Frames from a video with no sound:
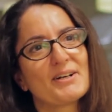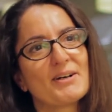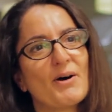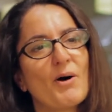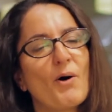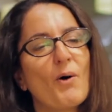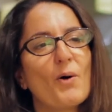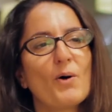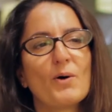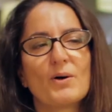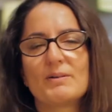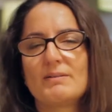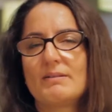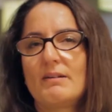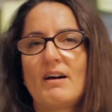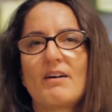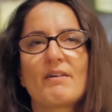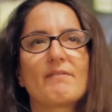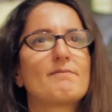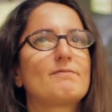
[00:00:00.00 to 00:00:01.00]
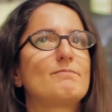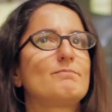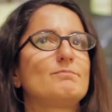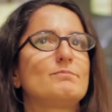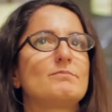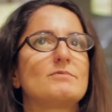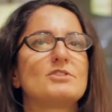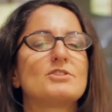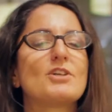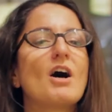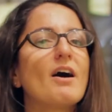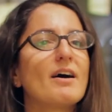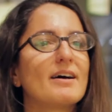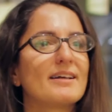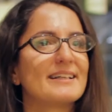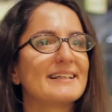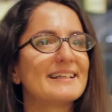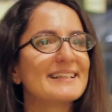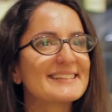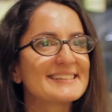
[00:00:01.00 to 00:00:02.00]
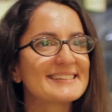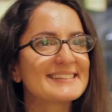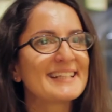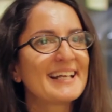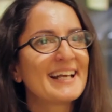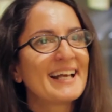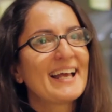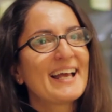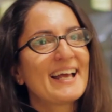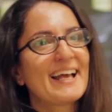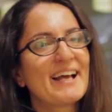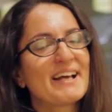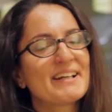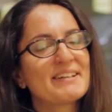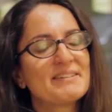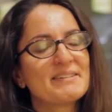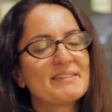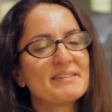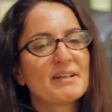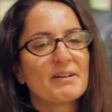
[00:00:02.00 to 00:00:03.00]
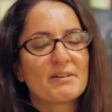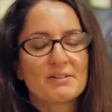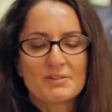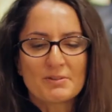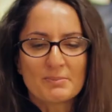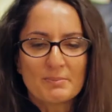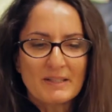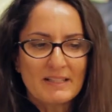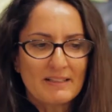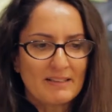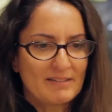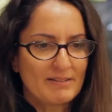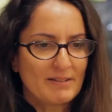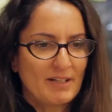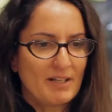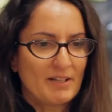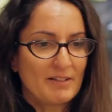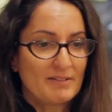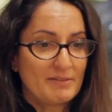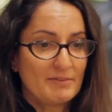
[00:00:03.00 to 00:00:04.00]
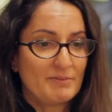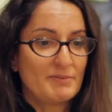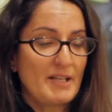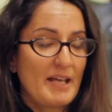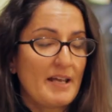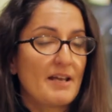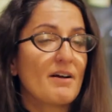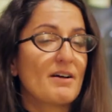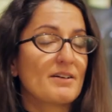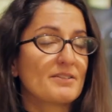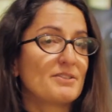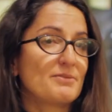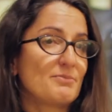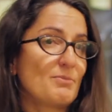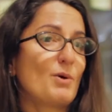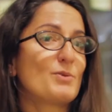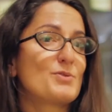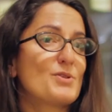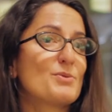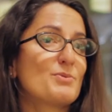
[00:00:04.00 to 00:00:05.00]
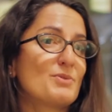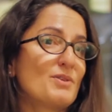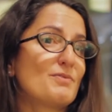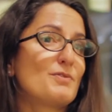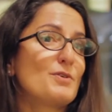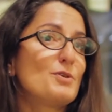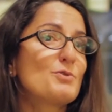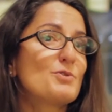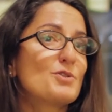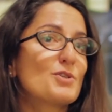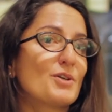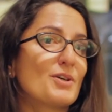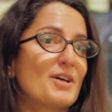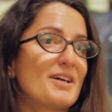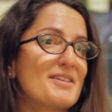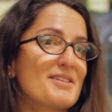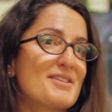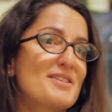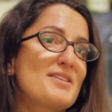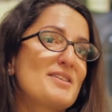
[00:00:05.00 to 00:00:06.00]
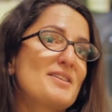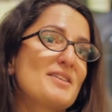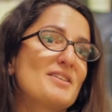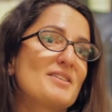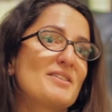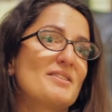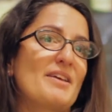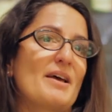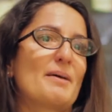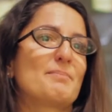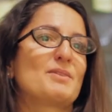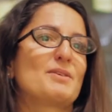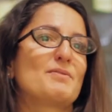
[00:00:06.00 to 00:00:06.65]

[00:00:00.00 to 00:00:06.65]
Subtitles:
all are darlings, and to me they are also the future. I see in them the